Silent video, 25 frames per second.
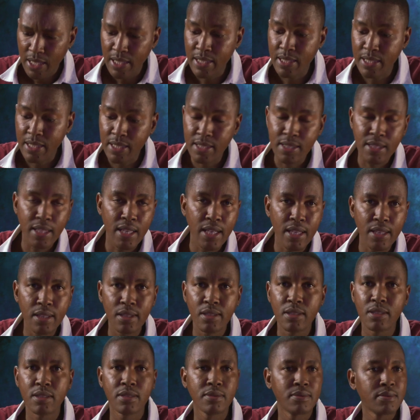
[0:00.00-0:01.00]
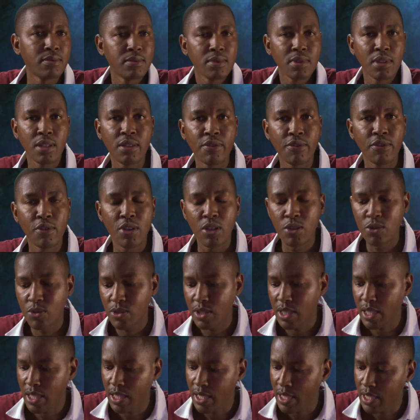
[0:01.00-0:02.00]
it is there if you are
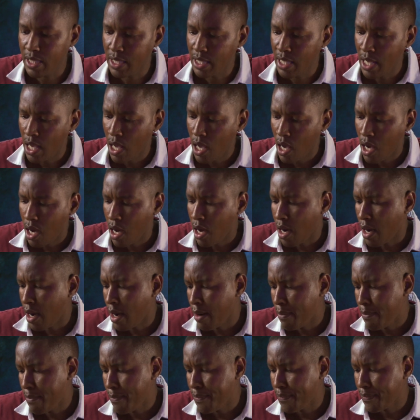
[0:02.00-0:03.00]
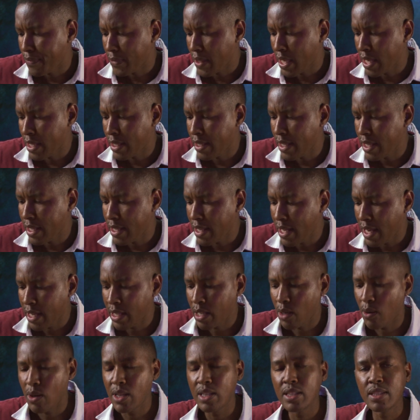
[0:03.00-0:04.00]
using it. And then the
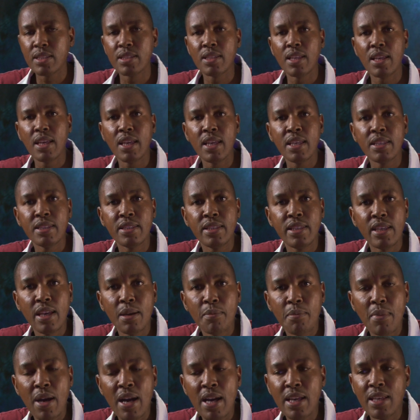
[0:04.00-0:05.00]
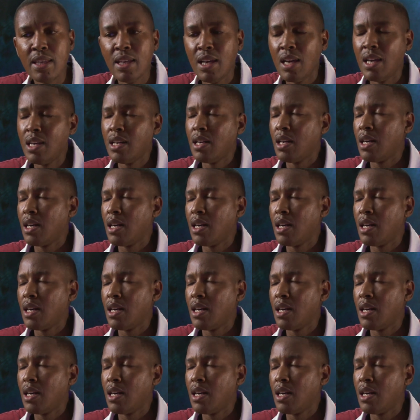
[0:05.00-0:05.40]
other one is the HDMI.